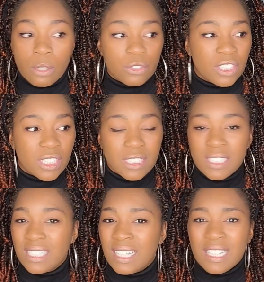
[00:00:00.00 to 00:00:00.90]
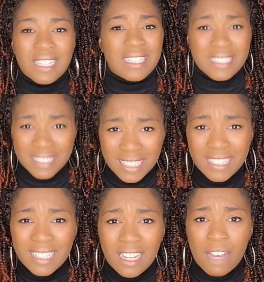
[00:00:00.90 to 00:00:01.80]
just
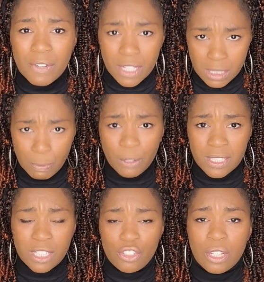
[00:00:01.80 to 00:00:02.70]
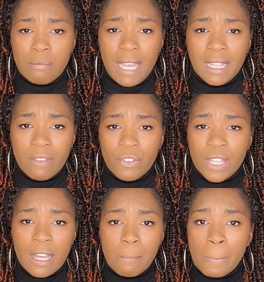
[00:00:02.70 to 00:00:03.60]
good of an experience that you can make that for
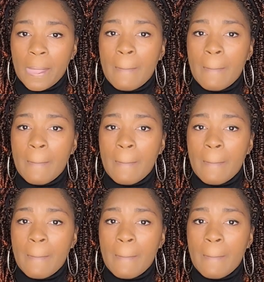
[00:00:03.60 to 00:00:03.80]
them,